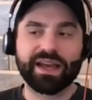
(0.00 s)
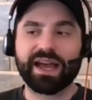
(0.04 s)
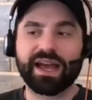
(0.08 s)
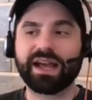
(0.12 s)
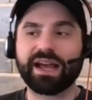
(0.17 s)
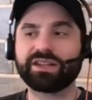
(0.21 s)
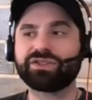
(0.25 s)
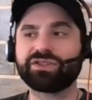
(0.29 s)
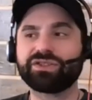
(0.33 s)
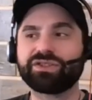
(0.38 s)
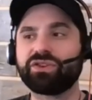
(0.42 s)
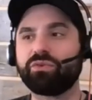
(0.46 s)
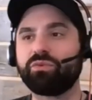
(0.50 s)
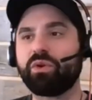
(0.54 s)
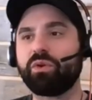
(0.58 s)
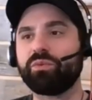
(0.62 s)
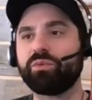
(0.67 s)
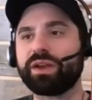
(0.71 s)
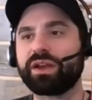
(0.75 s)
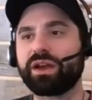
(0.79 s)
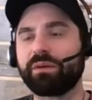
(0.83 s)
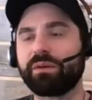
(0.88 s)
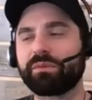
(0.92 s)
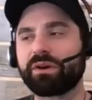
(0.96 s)
And mm-hmm. so uh-huh. what
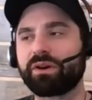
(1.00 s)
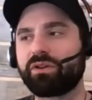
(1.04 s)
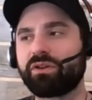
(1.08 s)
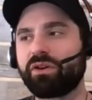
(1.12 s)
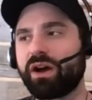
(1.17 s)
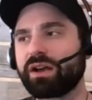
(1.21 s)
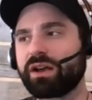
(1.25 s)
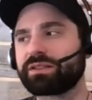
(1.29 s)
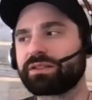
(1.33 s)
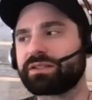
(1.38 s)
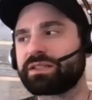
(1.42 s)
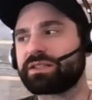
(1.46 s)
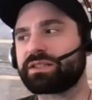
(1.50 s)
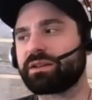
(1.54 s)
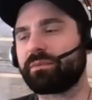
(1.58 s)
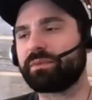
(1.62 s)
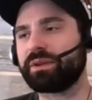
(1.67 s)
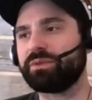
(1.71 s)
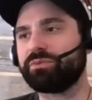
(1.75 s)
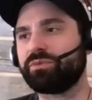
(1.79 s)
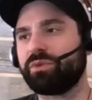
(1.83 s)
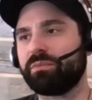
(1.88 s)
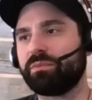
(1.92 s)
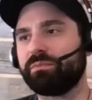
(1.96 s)
we come across is
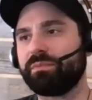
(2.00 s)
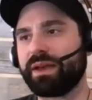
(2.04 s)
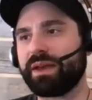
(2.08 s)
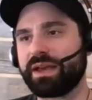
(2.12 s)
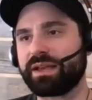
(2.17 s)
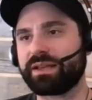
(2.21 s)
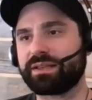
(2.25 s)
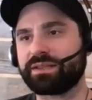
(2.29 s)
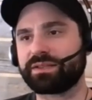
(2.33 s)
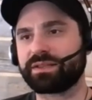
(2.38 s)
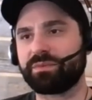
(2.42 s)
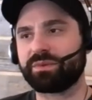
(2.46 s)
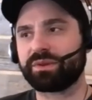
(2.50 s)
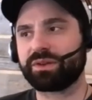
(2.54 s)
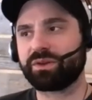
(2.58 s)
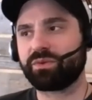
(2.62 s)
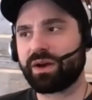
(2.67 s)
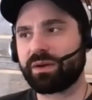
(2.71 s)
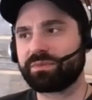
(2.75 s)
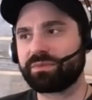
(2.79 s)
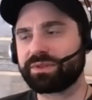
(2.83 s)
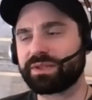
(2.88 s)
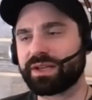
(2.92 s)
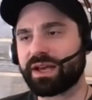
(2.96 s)
somebody will make someone a
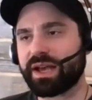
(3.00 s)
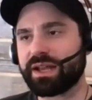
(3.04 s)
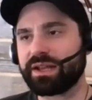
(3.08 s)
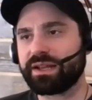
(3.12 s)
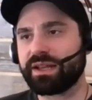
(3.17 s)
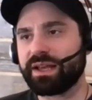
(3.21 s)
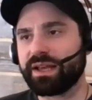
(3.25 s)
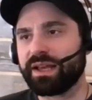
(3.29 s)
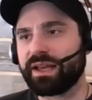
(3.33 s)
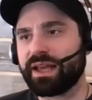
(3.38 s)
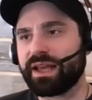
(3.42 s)
website